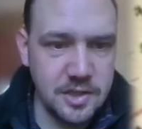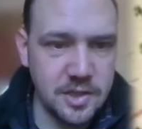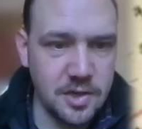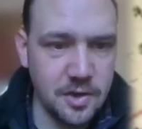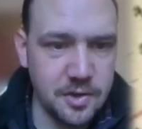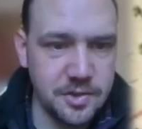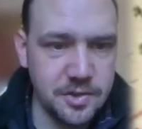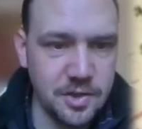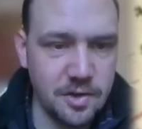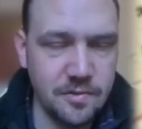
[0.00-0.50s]
and
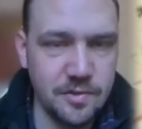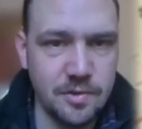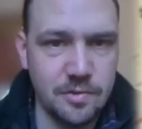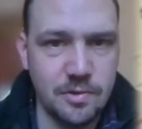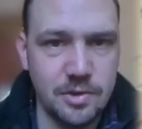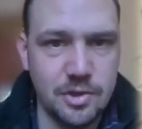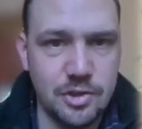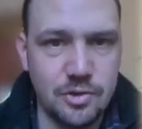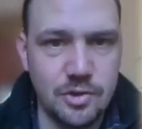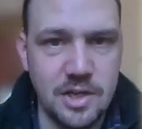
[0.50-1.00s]
cut off
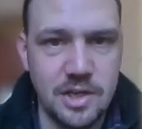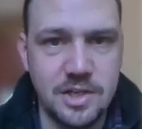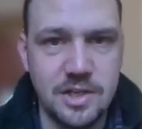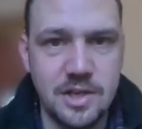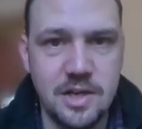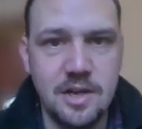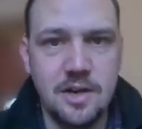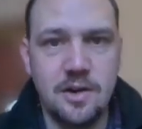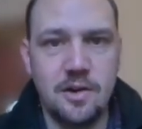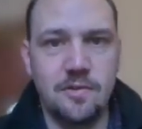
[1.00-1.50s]
the
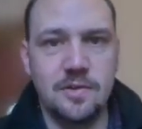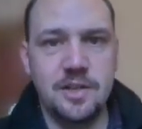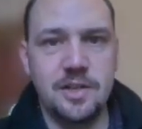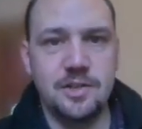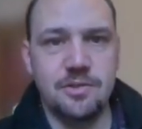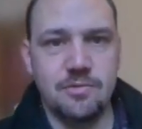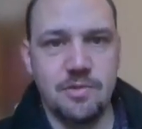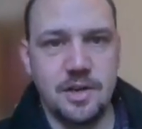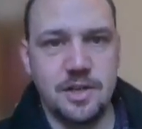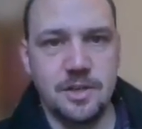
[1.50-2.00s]
retreat of
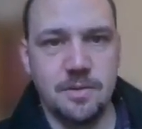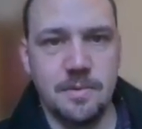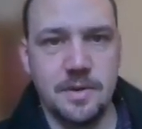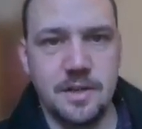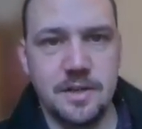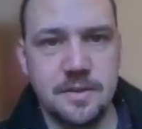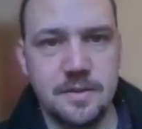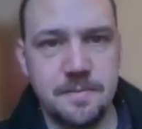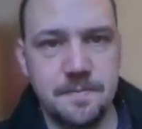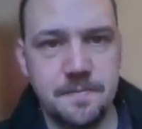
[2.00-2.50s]
Lee's
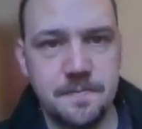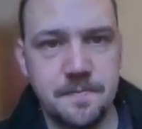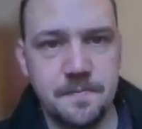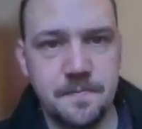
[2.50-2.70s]
regiment.